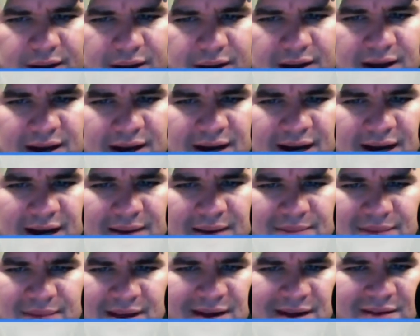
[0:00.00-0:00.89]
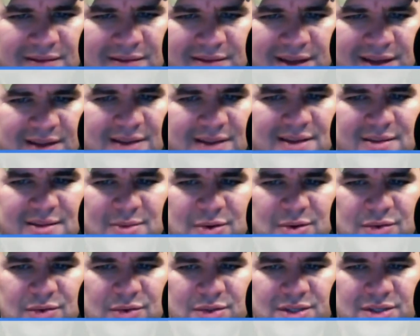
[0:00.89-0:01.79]
I thought that
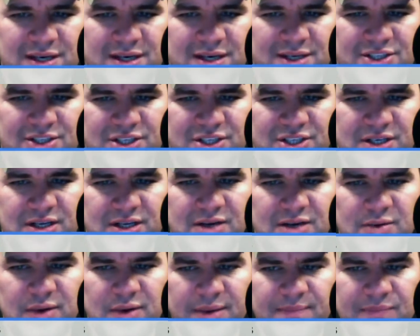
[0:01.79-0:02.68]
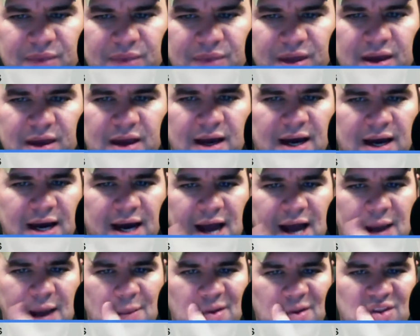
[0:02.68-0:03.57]
movie was kind of shit anyway.
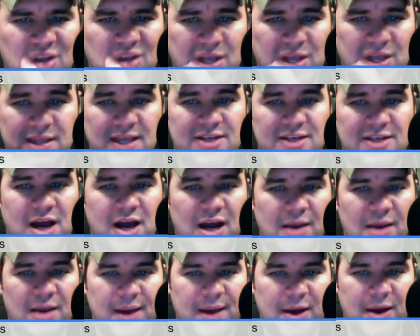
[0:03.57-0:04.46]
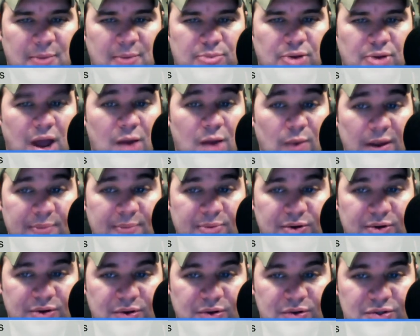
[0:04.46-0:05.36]
But they talk about Broadway
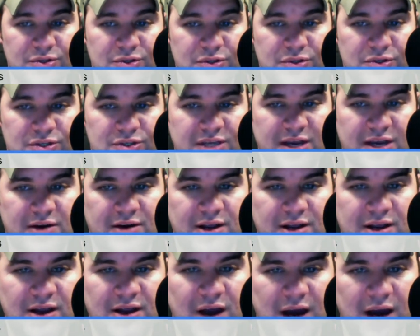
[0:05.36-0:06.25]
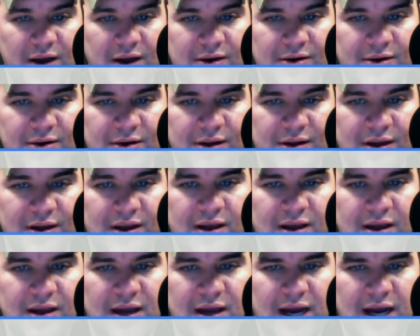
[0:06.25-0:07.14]
producers, Gary Goddard.
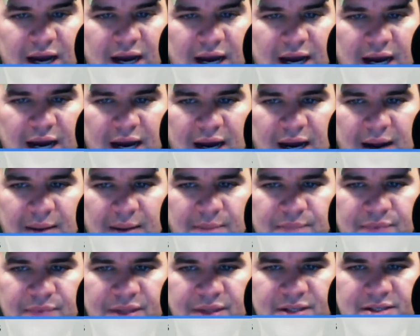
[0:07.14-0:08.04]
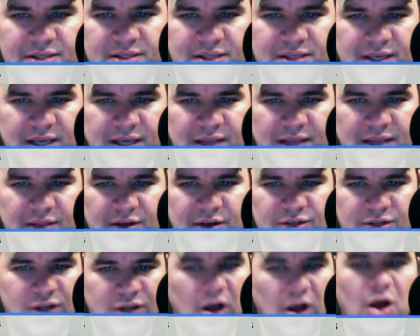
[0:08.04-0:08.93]
Let's see,
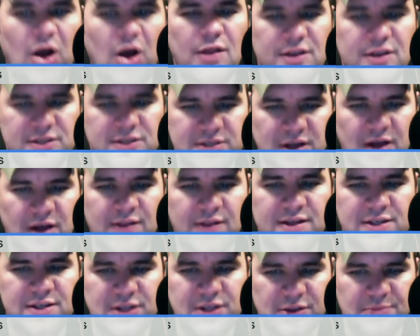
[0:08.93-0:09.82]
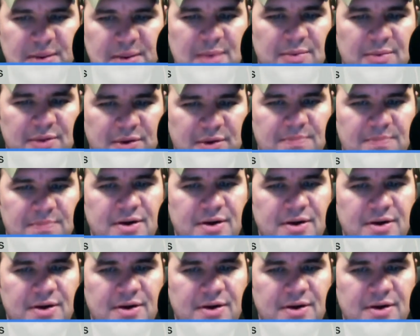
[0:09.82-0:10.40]
there's all these other people that are